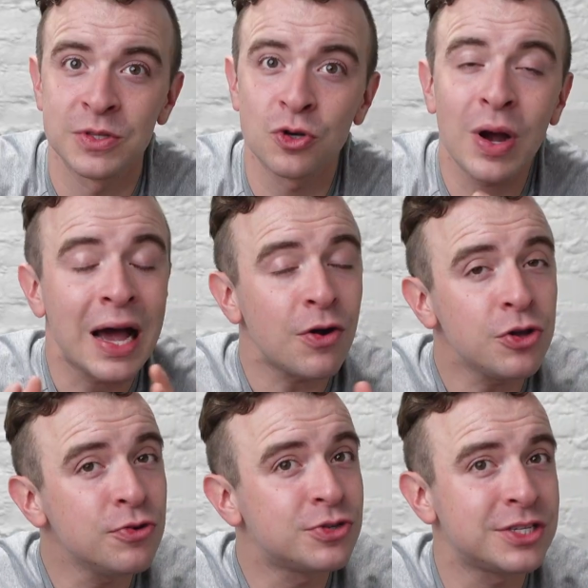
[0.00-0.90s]
So how
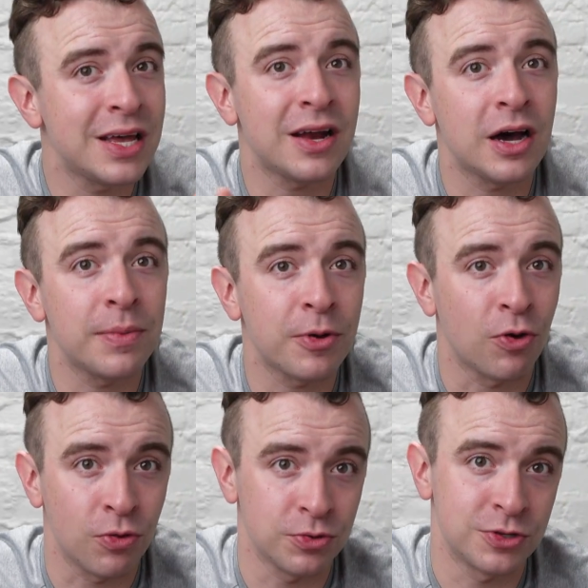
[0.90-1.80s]
do you set up a
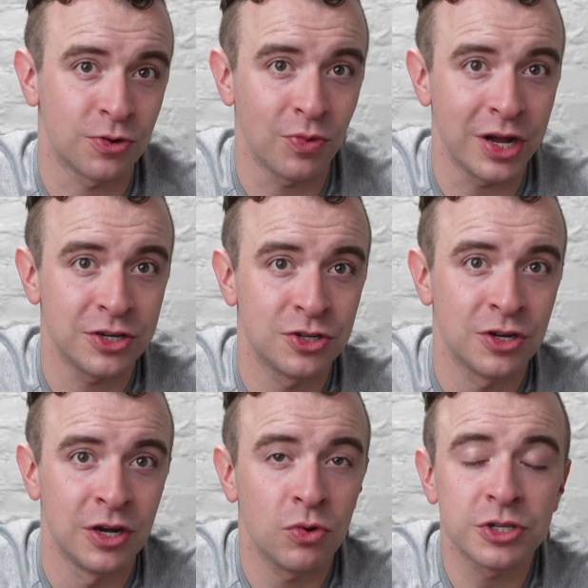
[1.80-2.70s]
holster
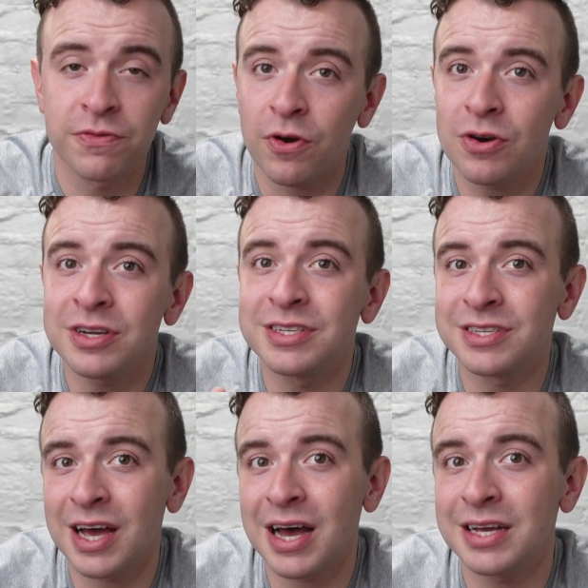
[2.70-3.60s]
wedge? Well, as far as
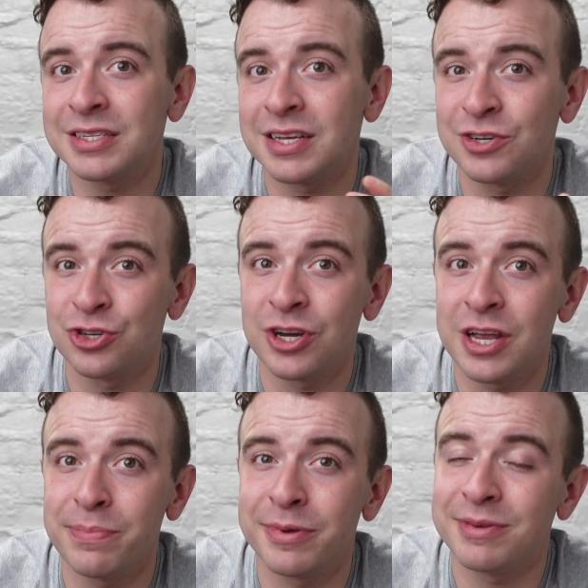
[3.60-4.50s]
size and
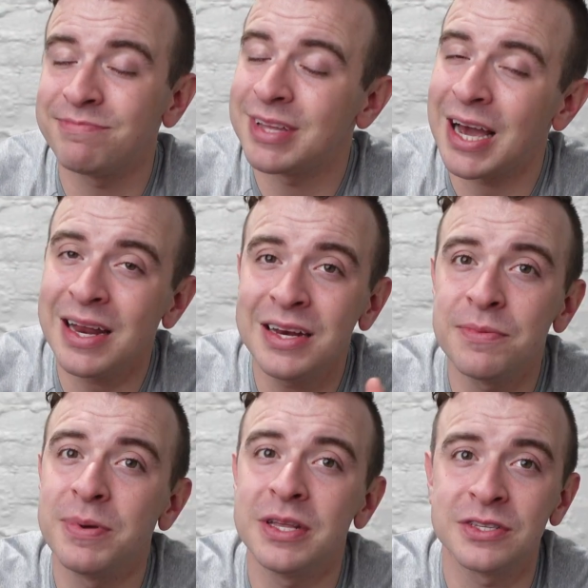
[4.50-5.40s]
shape, it kind of
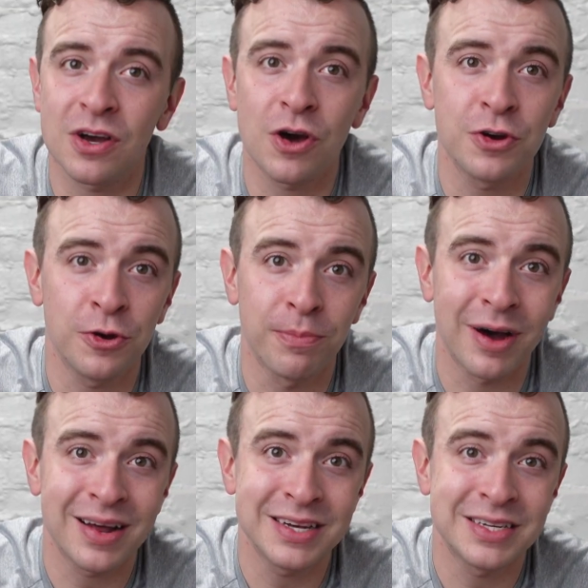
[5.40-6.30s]
depends on your
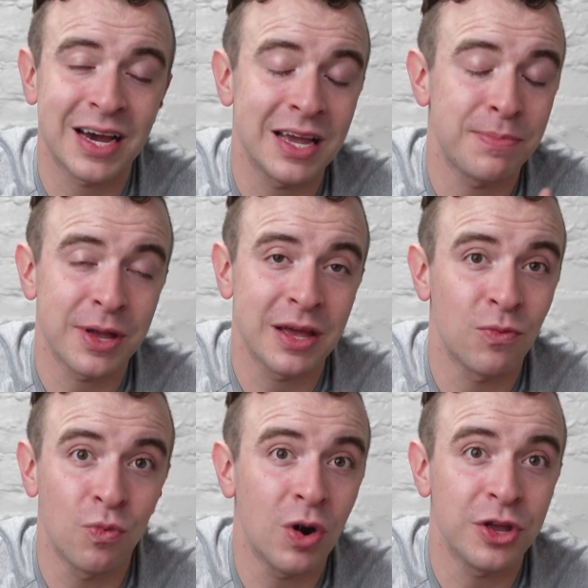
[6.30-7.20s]
body type
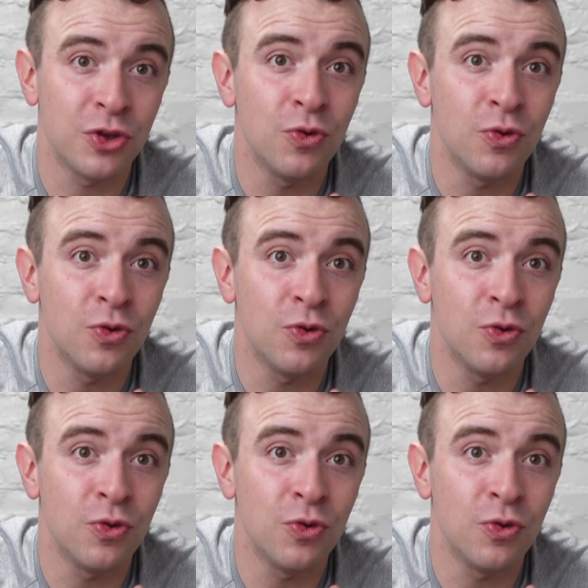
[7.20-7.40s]
and what you